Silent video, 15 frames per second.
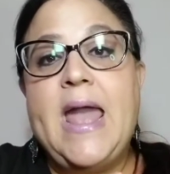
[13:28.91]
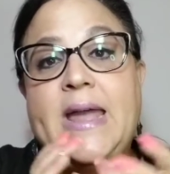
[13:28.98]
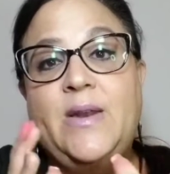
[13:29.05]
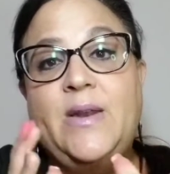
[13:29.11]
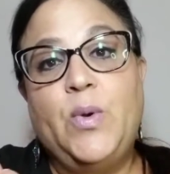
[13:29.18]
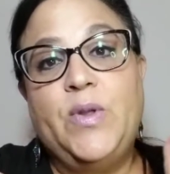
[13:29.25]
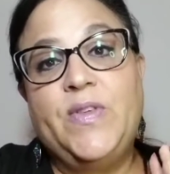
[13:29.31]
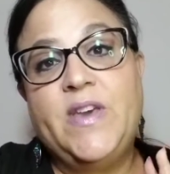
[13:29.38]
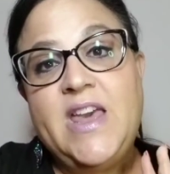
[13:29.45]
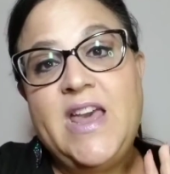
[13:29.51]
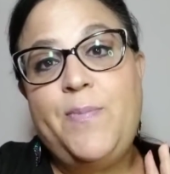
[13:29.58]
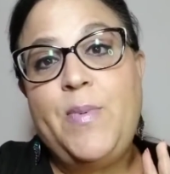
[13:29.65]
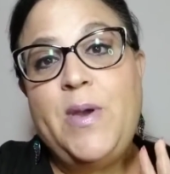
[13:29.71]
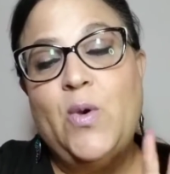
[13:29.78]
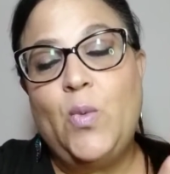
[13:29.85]
And with
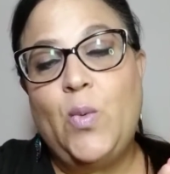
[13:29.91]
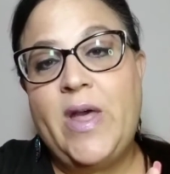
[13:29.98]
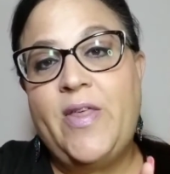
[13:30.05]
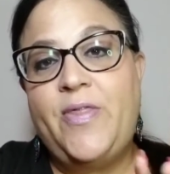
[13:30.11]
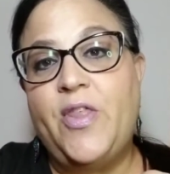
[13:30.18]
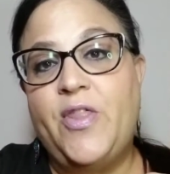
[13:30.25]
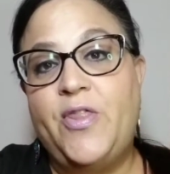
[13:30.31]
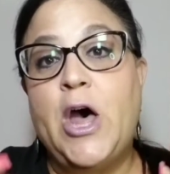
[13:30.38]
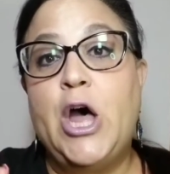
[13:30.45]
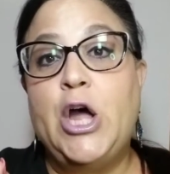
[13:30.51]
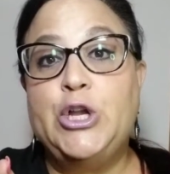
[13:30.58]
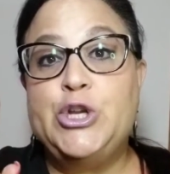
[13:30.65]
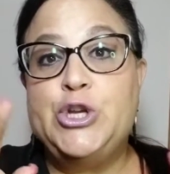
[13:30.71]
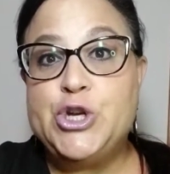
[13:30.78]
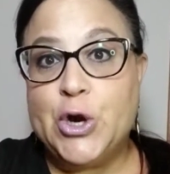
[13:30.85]
keeping with
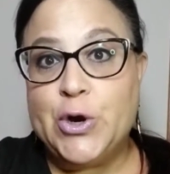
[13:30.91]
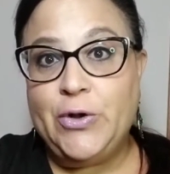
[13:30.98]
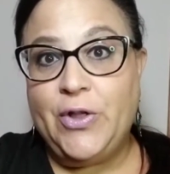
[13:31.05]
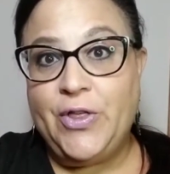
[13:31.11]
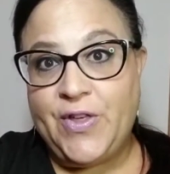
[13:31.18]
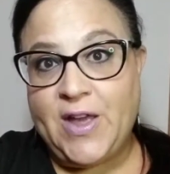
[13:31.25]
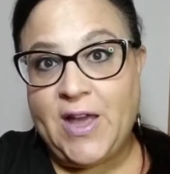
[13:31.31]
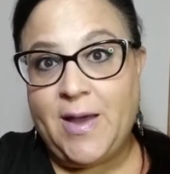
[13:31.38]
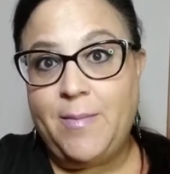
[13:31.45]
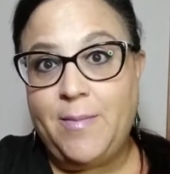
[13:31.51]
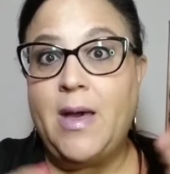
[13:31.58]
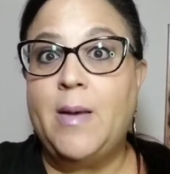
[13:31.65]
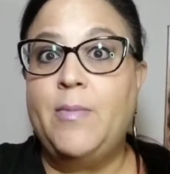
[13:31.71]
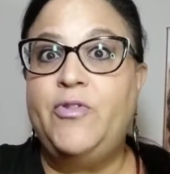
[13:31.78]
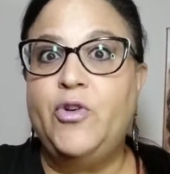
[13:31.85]
the journal
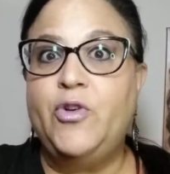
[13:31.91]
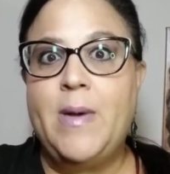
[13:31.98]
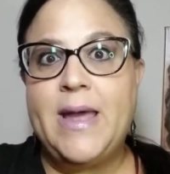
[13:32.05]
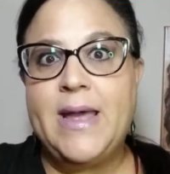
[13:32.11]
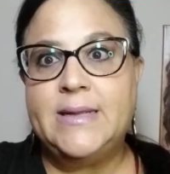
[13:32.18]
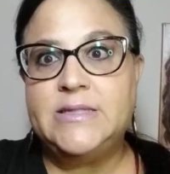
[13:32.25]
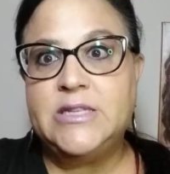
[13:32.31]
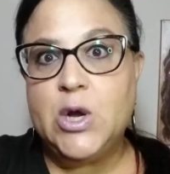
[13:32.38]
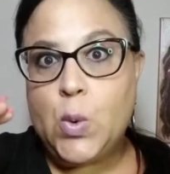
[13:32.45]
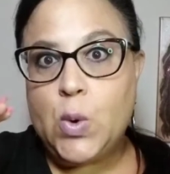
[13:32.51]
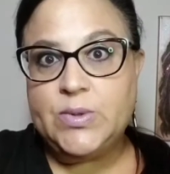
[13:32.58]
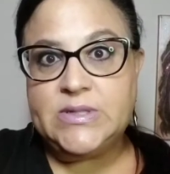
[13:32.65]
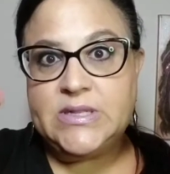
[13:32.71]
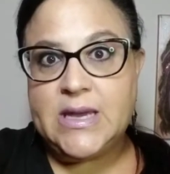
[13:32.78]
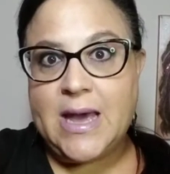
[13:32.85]
theme, I'm doing my hands in
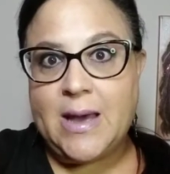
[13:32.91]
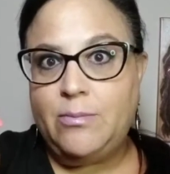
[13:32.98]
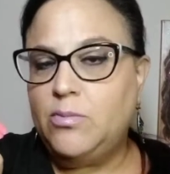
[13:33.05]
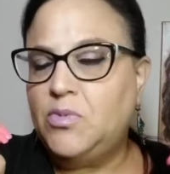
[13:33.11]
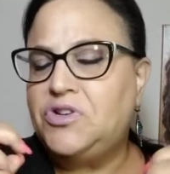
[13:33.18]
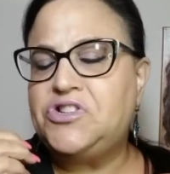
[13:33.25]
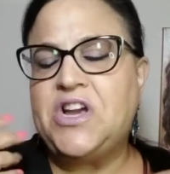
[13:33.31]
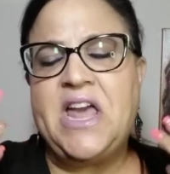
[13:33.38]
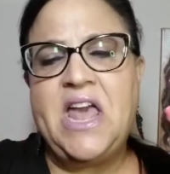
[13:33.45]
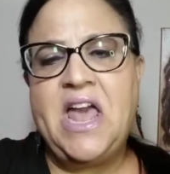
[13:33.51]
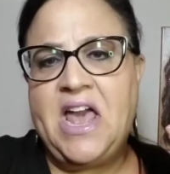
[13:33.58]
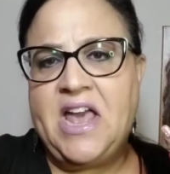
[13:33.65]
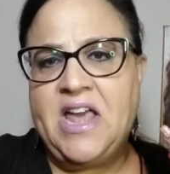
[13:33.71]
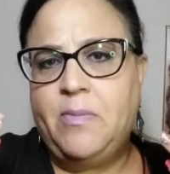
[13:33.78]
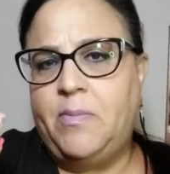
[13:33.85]
quotes again, which I
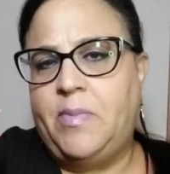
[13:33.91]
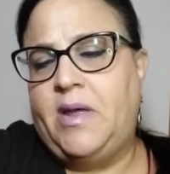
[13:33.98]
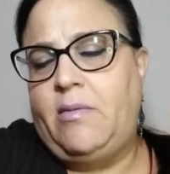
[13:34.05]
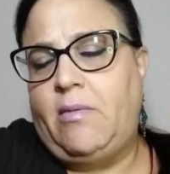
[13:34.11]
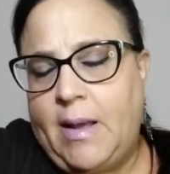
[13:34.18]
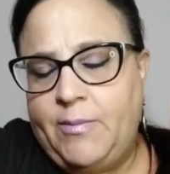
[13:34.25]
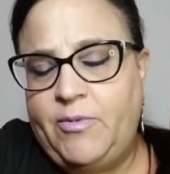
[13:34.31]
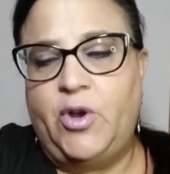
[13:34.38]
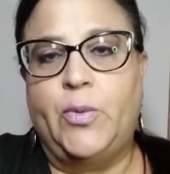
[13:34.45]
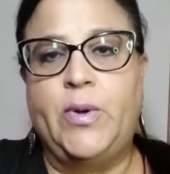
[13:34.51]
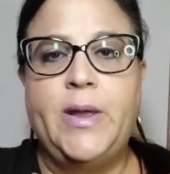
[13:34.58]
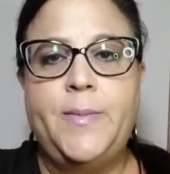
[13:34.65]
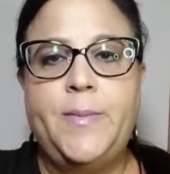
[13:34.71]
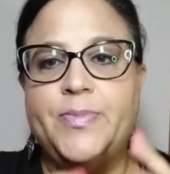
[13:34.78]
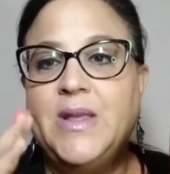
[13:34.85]
hate, but I'm
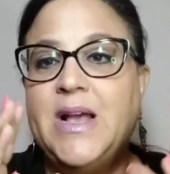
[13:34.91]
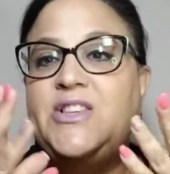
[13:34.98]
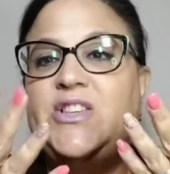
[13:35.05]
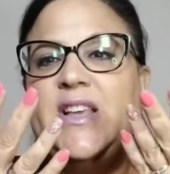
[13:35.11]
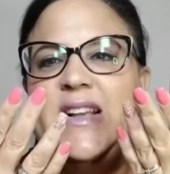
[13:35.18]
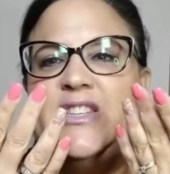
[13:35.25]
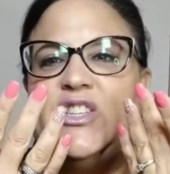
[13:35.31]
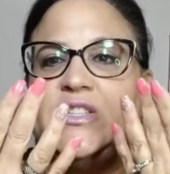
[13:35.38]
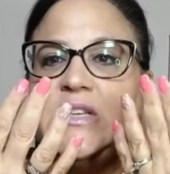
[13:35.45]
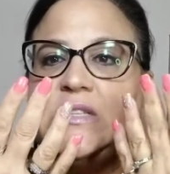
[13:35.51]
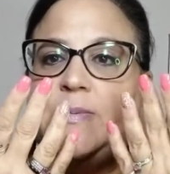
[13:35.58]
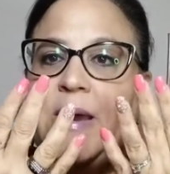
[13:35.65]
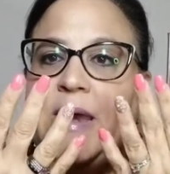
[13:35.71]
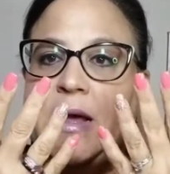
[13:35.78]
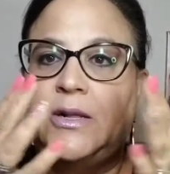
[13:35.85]
doing it. I think it's just
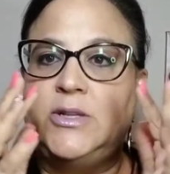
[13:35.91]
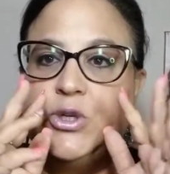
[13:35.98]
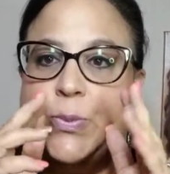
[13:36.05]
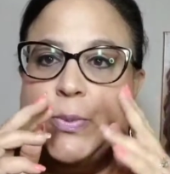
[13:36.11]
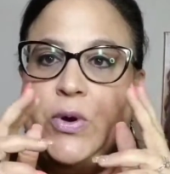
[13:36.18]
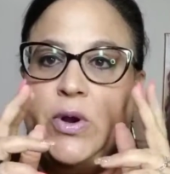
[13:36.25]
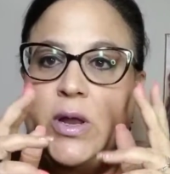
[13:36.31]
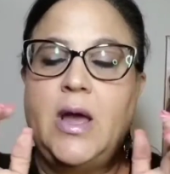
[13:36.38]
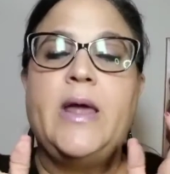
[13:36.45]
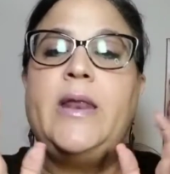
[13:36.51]
because my nails are pretty.